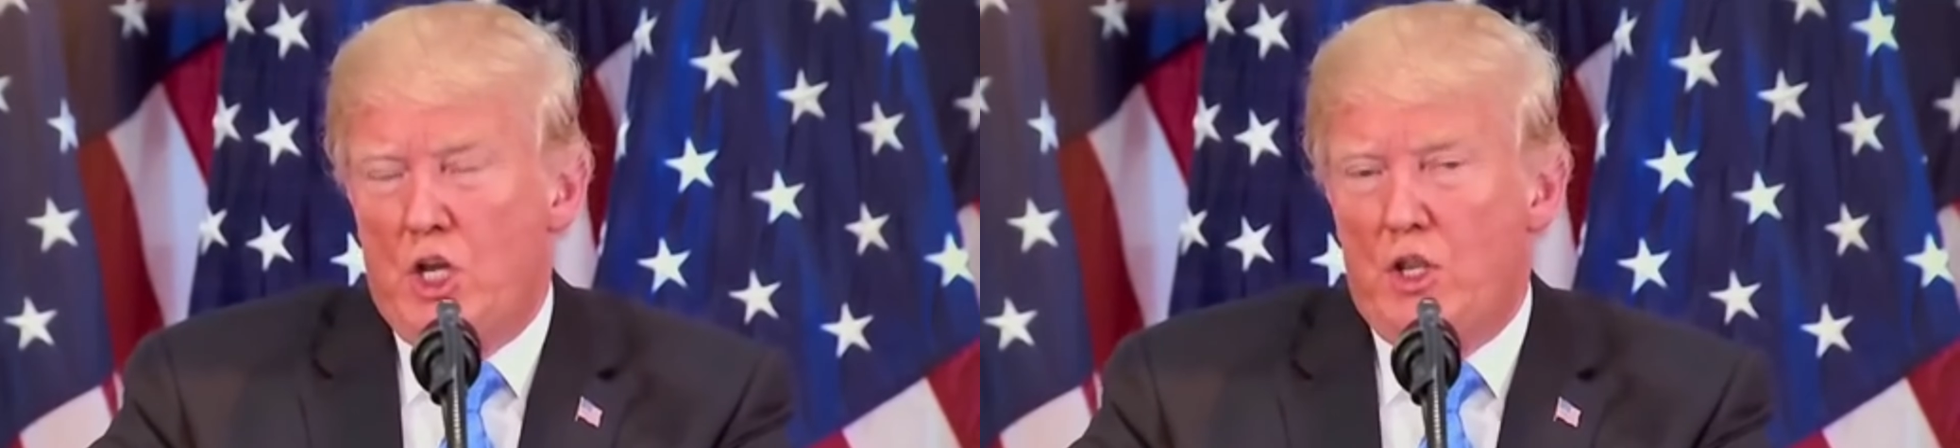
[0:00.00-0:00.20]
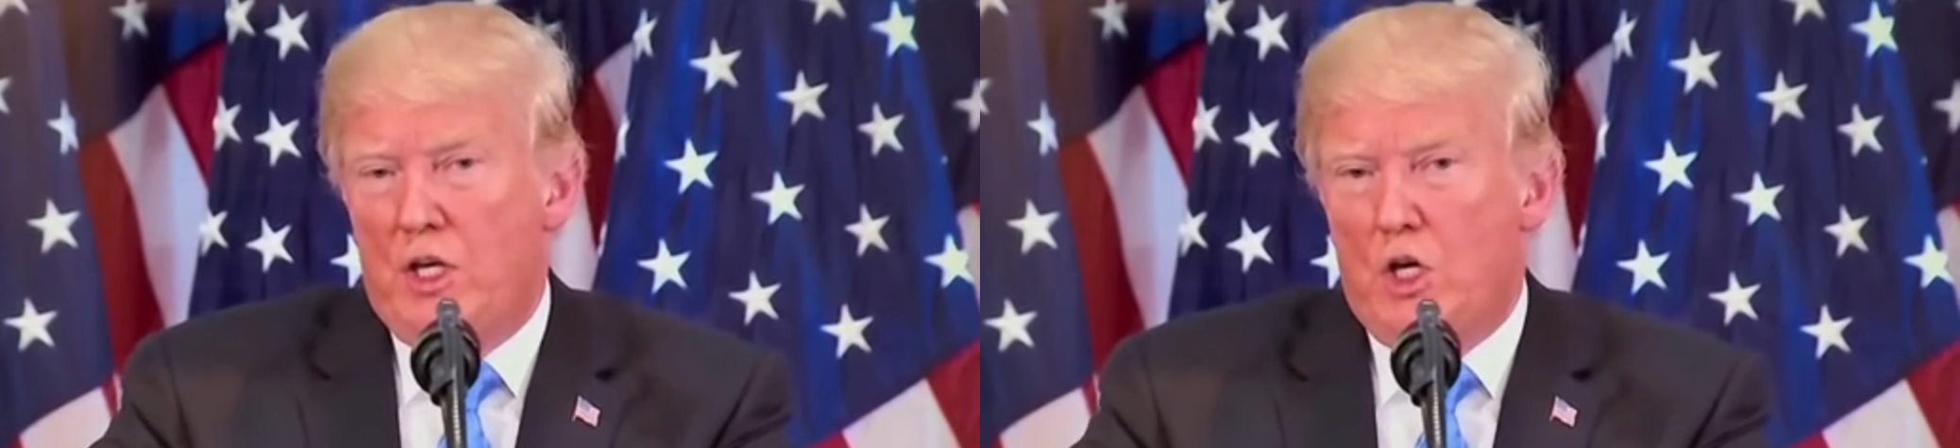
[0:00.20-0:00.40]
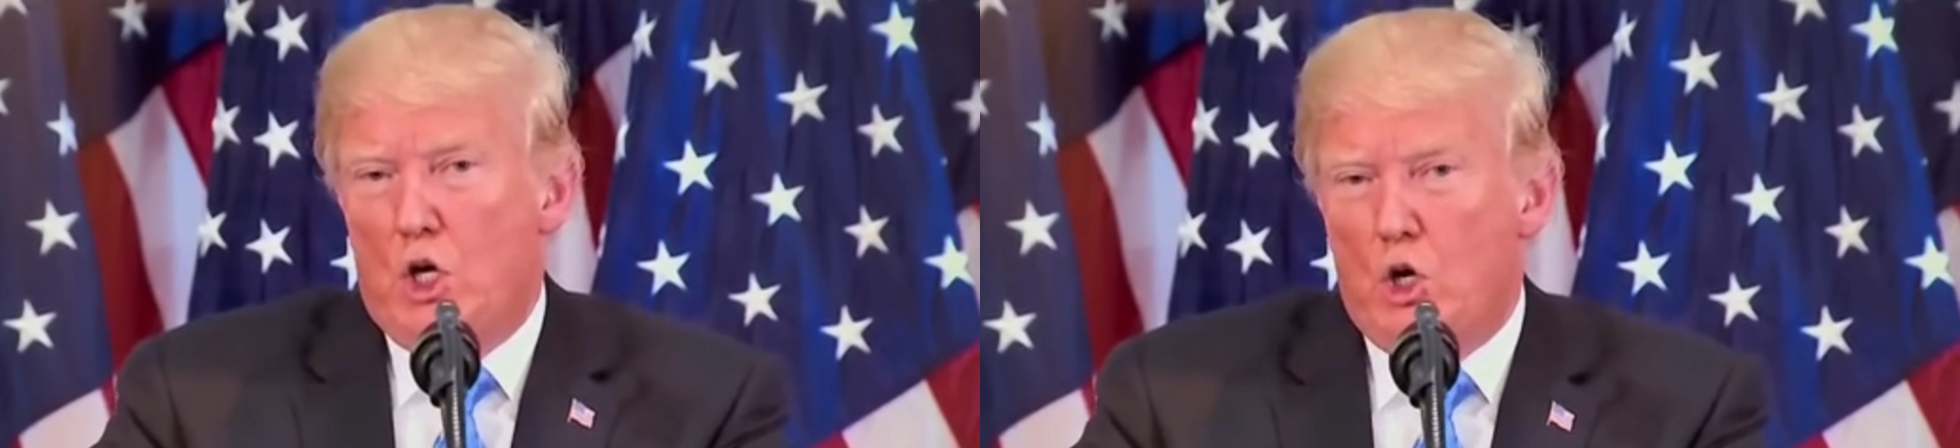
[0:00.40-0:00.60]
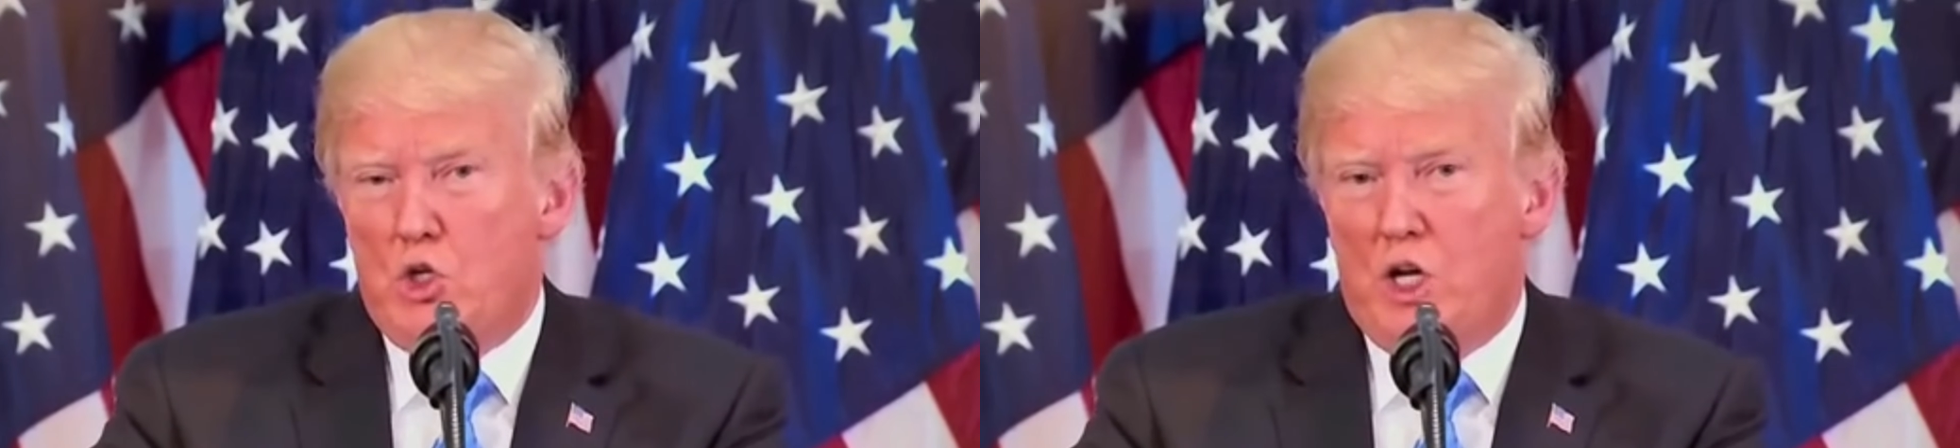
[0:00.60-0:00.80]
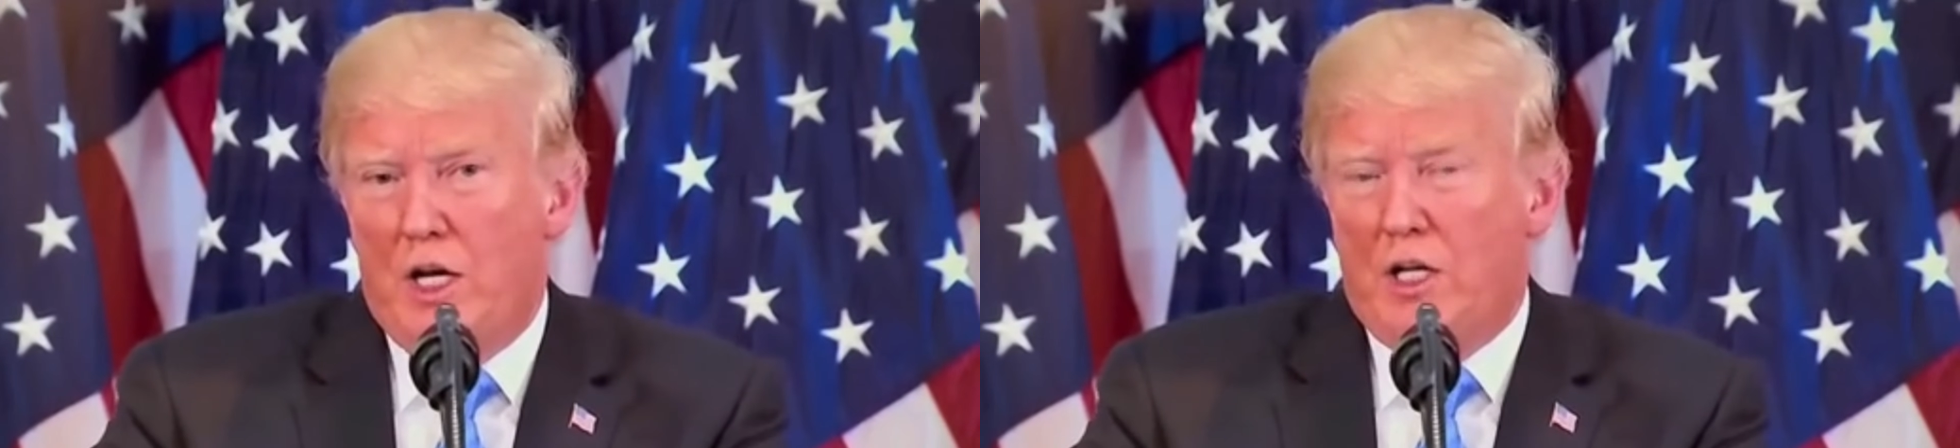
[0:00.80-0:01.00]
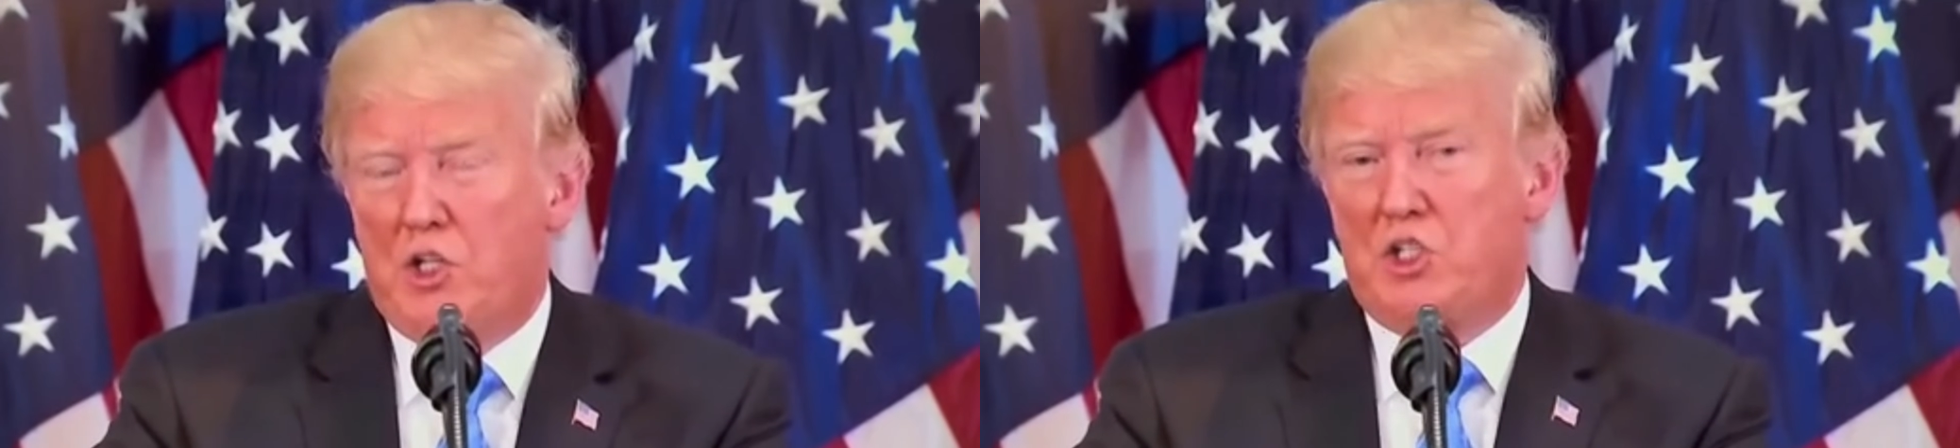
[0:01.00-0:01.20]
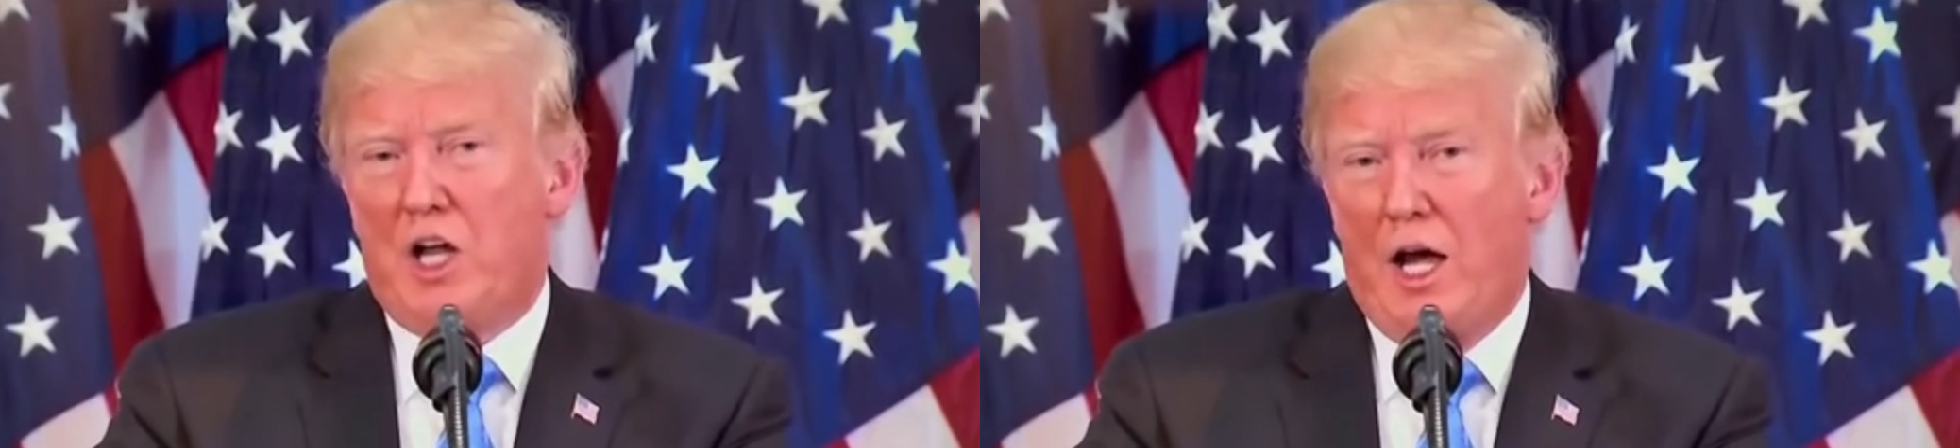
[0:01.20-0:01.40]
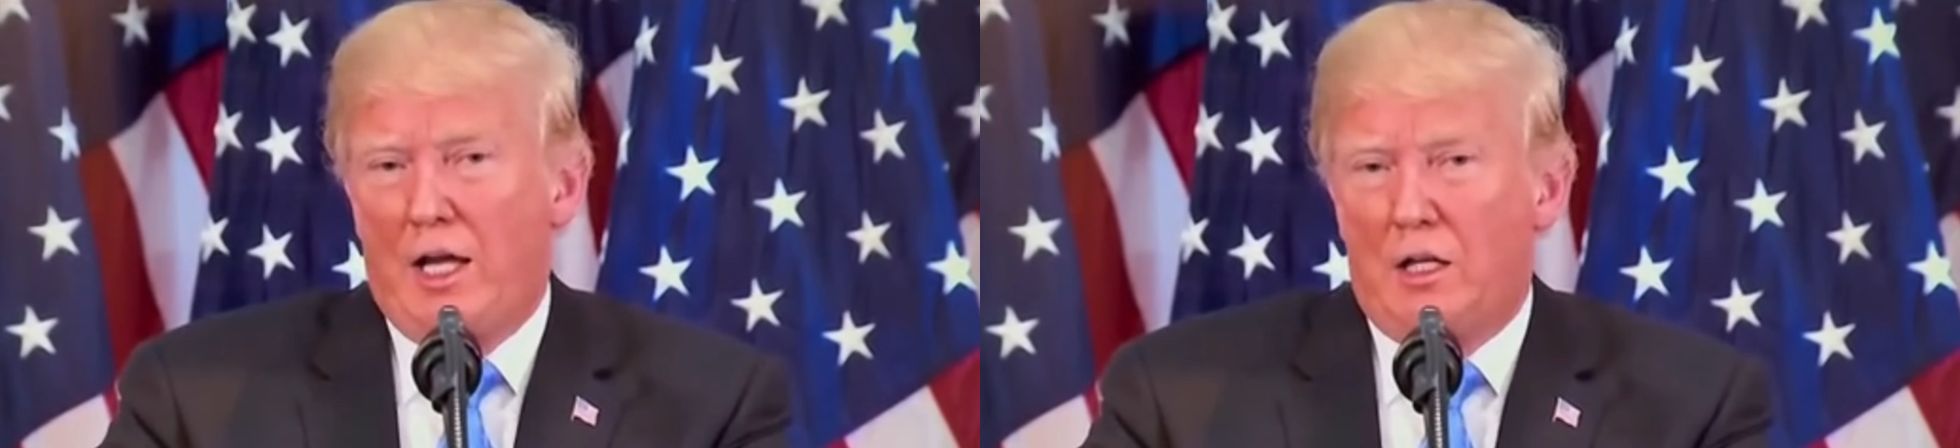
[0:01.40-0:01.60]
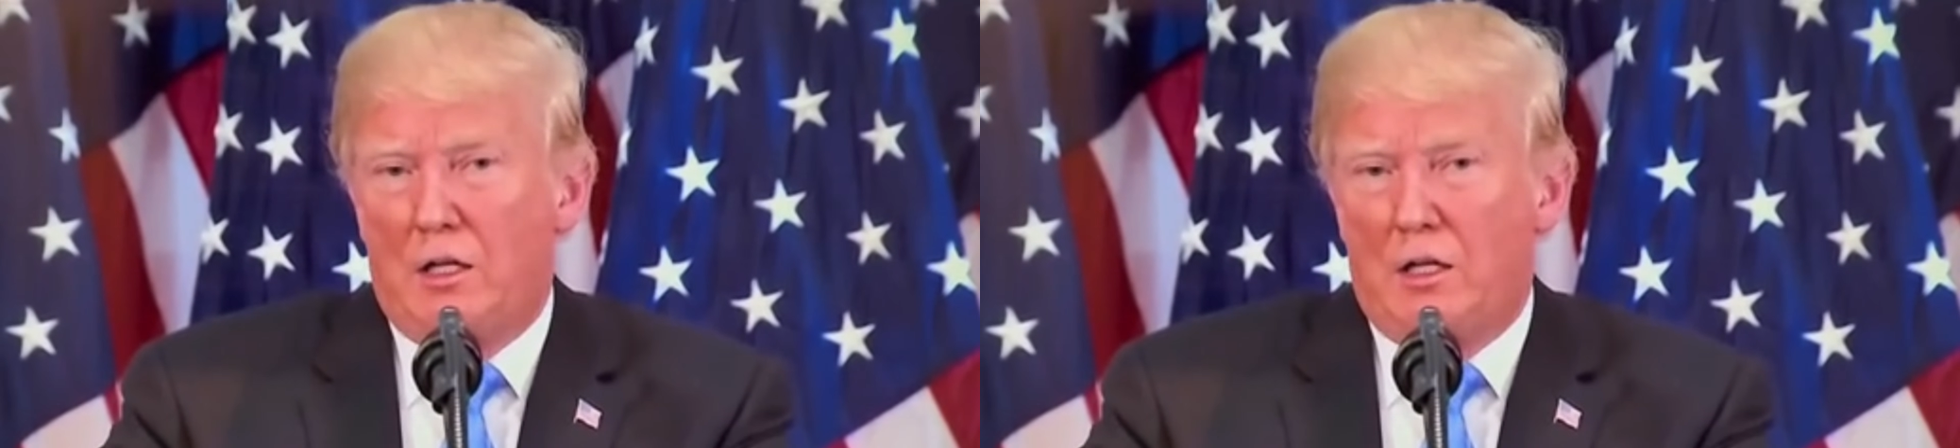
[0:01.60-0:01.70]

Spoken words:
and the negotiating style